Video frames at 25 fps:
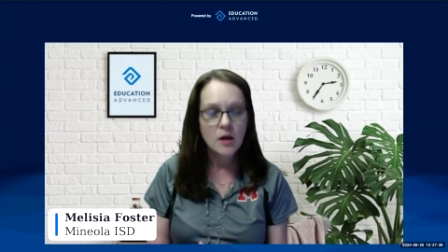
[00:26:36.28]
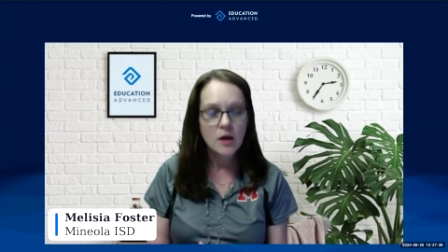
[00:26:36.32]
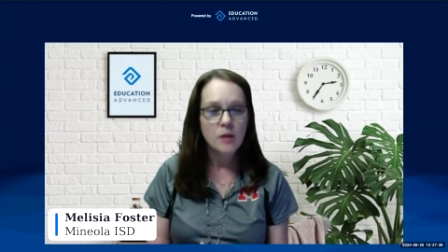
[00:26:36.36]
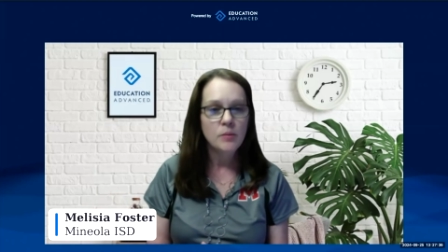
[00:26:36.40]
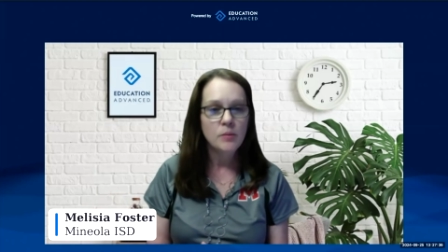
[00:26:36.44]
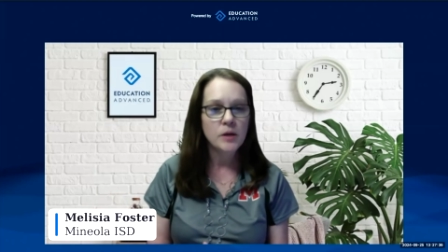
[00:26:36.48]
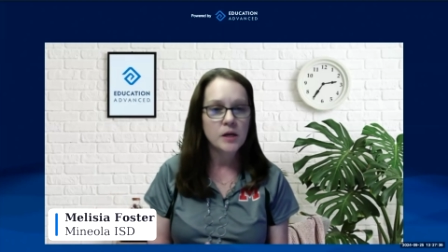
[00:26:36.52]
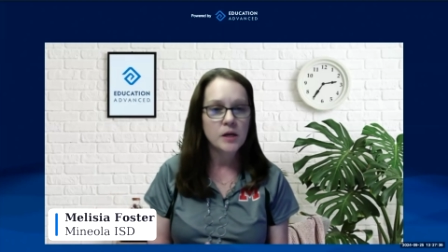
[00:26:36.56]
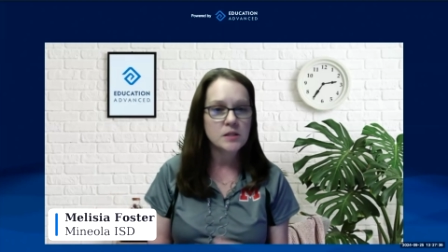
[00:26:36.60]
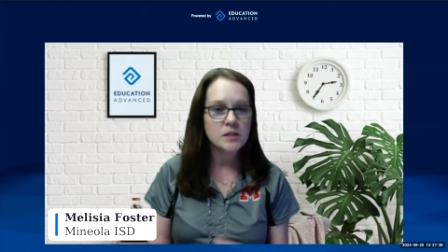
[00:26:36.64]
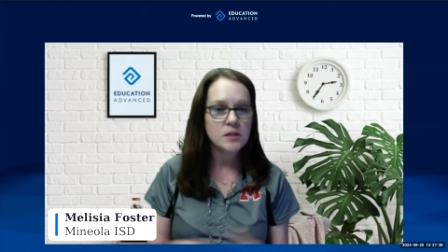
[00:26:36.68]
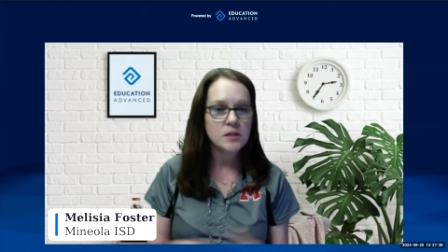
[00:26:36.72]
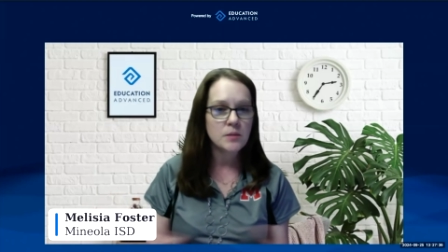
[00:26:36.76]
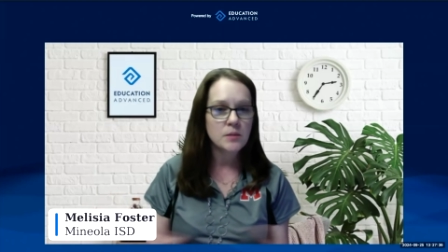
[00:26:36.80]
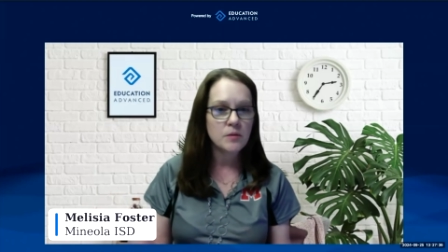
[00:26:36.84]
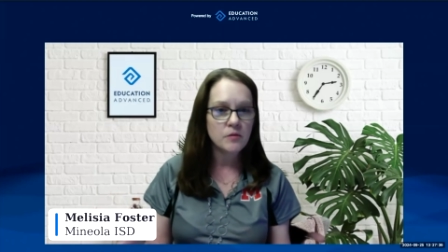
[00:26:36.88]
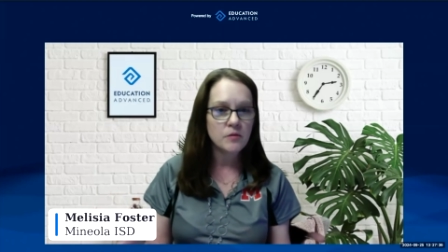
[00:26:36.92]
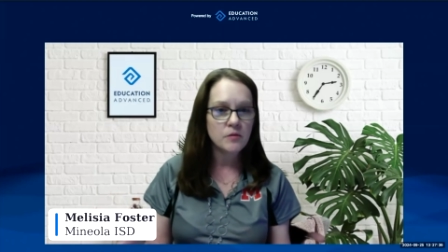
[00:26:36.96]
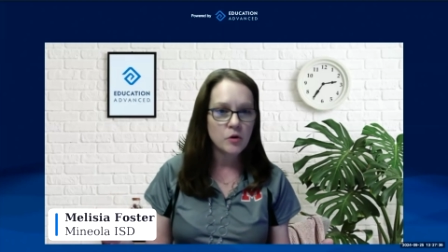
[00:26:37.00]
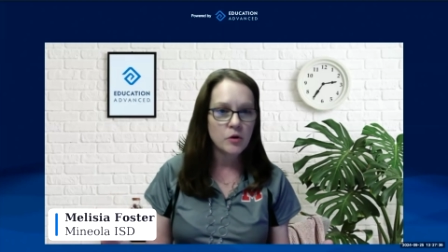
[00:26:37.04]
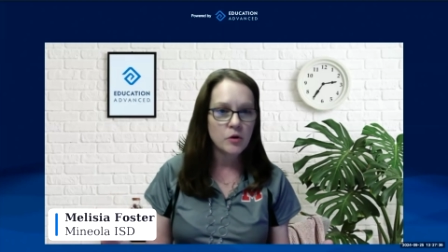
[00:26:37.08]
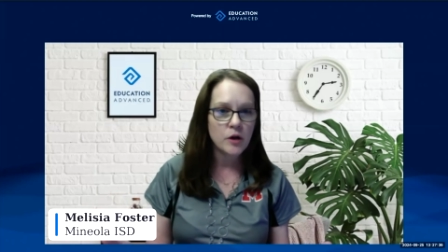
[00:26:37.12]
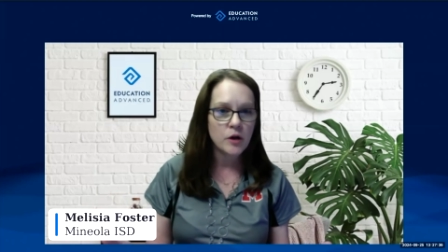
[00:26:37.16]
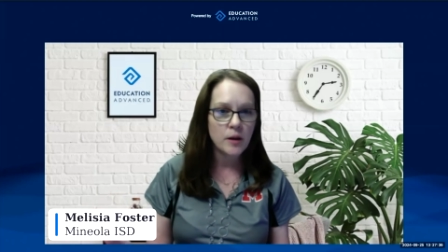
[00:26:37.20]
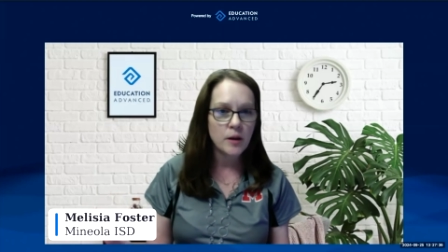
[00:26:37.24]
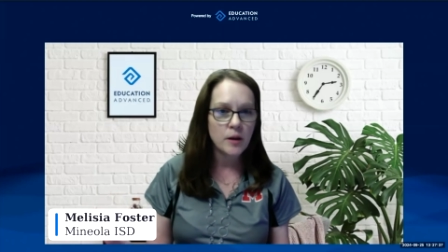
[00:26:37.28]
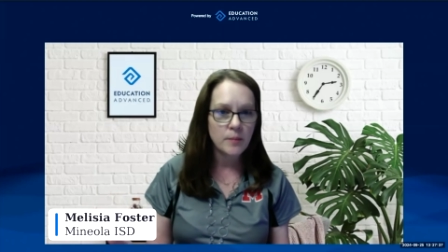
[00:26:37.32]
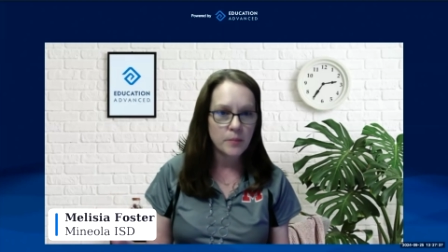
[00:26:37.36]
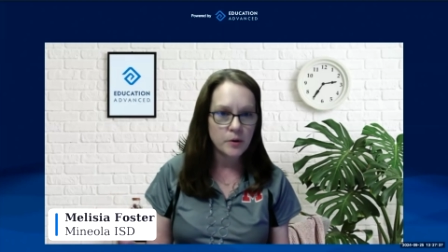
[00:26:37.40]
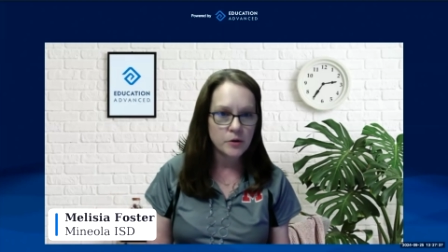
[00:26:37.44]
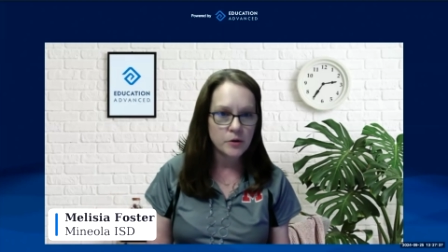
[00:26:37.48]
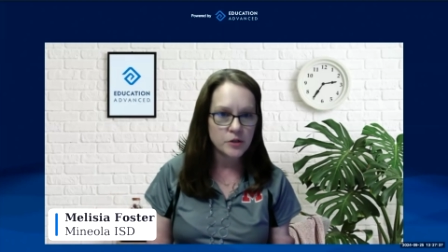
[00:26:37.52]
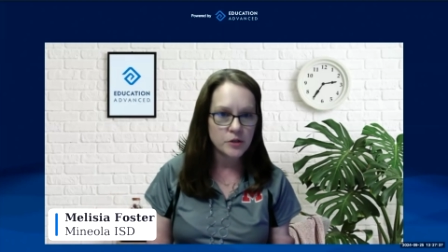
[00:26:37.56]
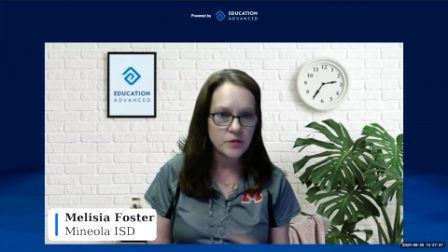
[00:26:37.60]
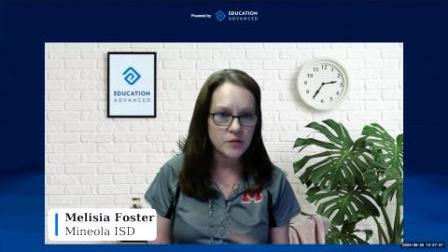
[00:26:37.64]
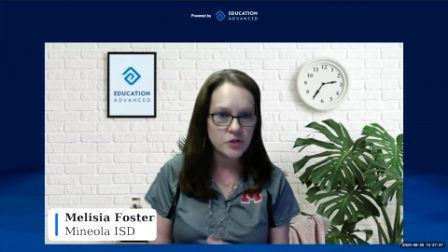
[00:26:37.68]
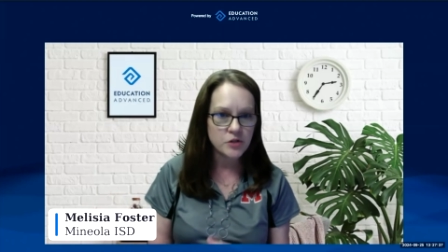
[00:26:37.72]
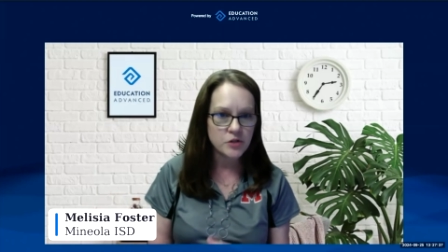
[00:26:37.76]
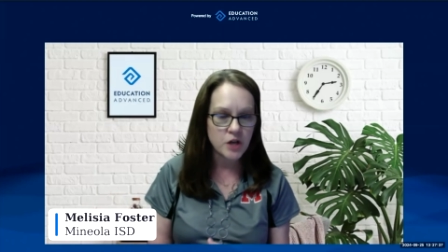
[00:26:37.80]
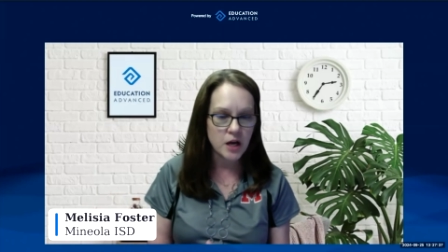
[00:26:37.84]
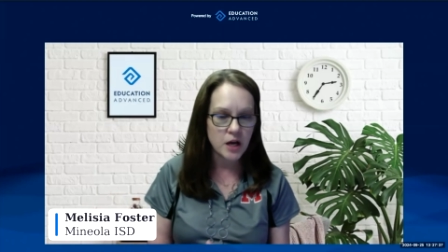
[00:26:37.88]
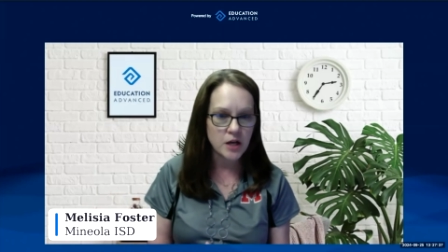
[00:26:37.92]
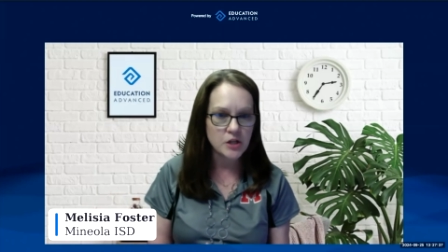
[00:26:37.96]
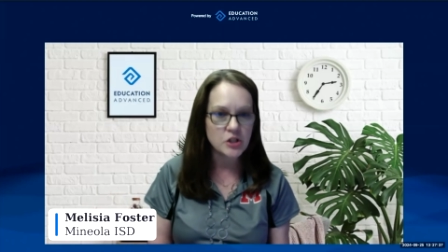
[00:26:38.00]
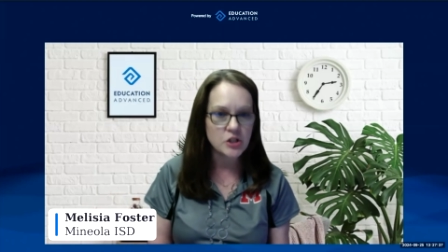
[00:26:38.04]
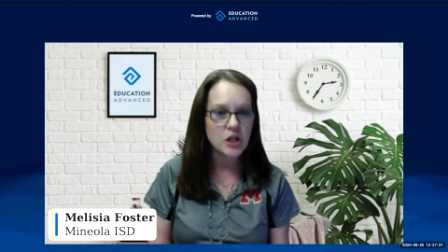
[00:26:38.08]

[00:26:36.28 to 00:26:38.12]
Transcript: because some of your numbers have changed,